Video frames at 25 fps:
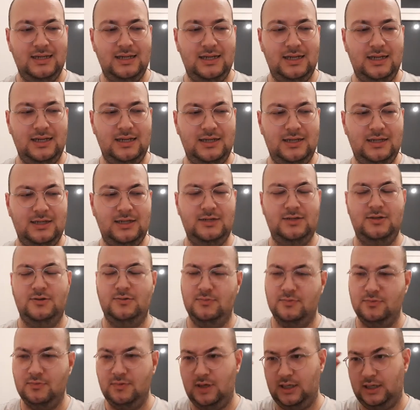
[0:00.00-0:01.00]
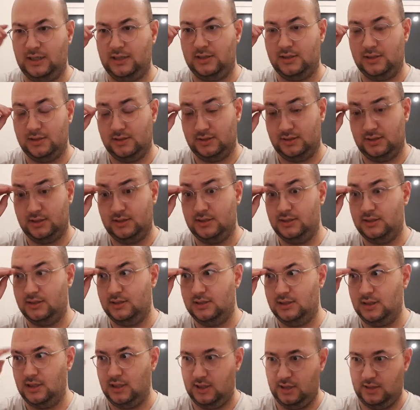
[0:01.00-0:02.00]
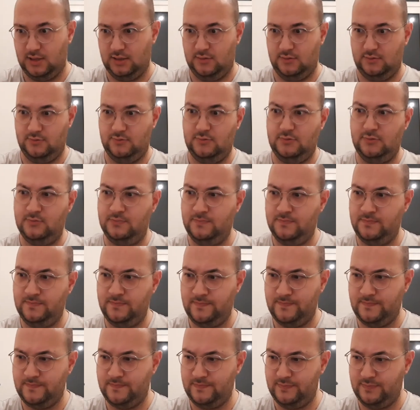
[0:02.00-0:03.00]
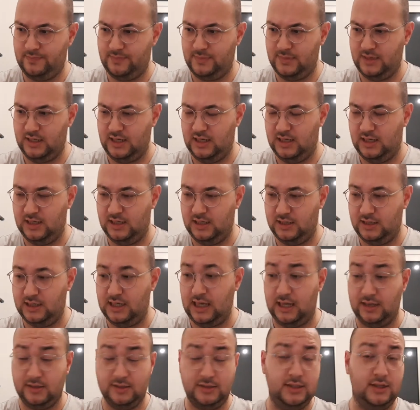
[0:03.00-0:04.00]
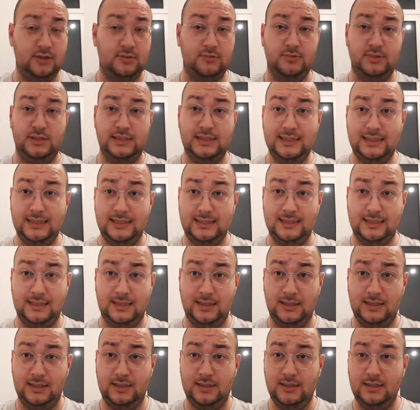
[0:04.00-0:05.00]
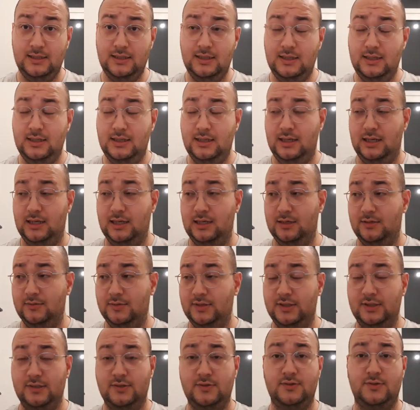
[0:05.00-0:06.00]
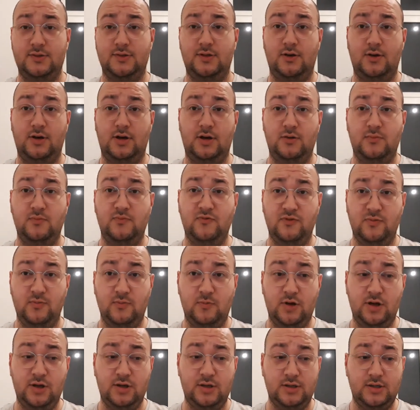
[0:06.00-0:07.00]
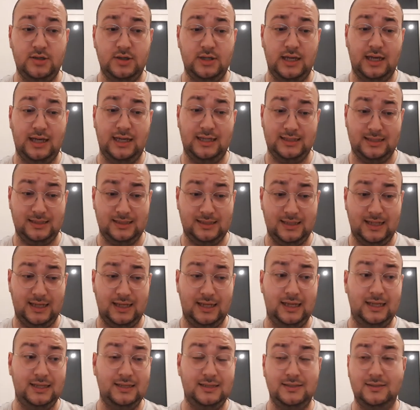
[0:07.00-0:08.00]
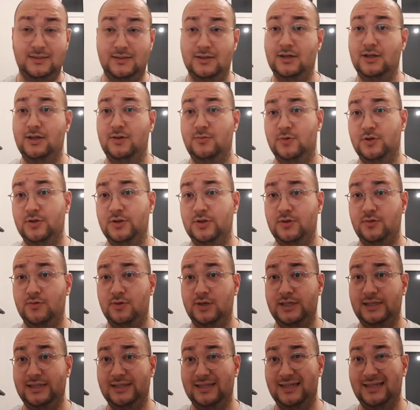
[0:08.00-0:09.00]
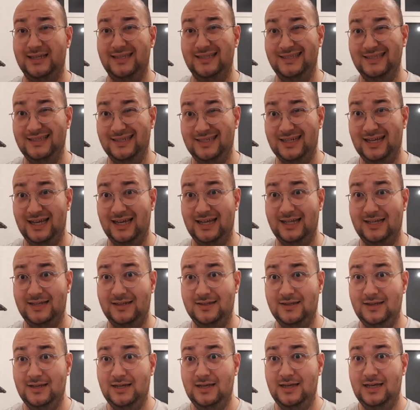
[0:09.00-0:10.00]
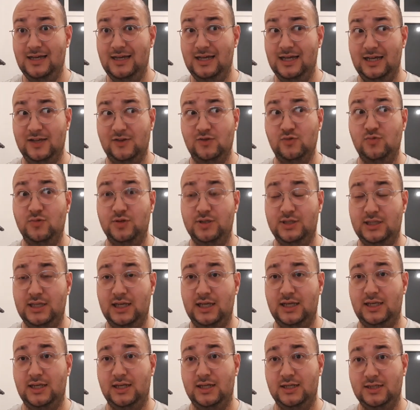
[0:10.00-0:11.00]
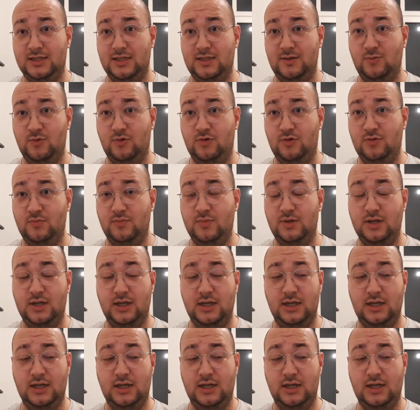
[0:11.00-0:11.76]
Uh, right, so, uh, yeah, so dinner tonight. Uh, got home from work. As I say, it's 31 degrees in the shade. It's ridiculously warm.